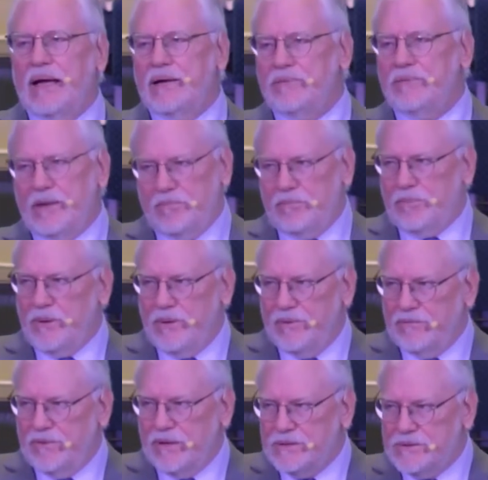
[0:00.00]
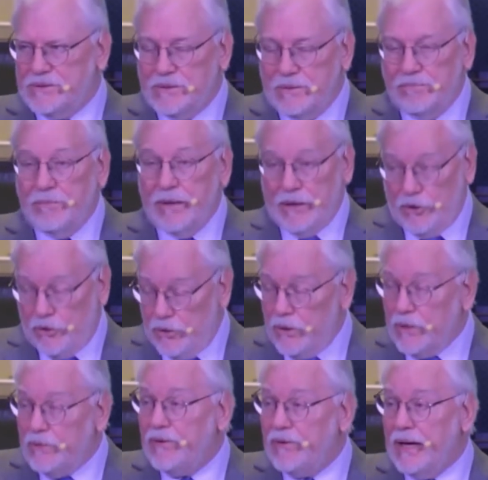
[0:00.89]
that privilege. They could
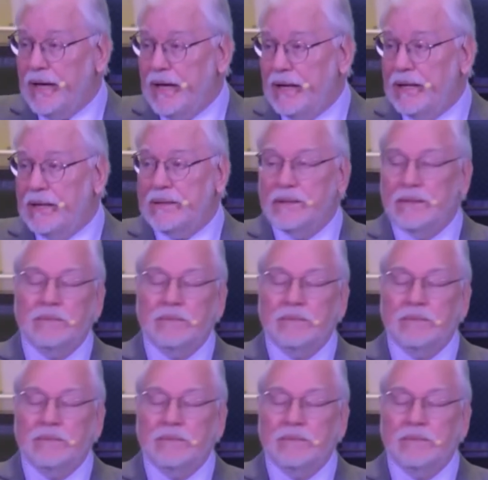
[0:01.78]
have had it,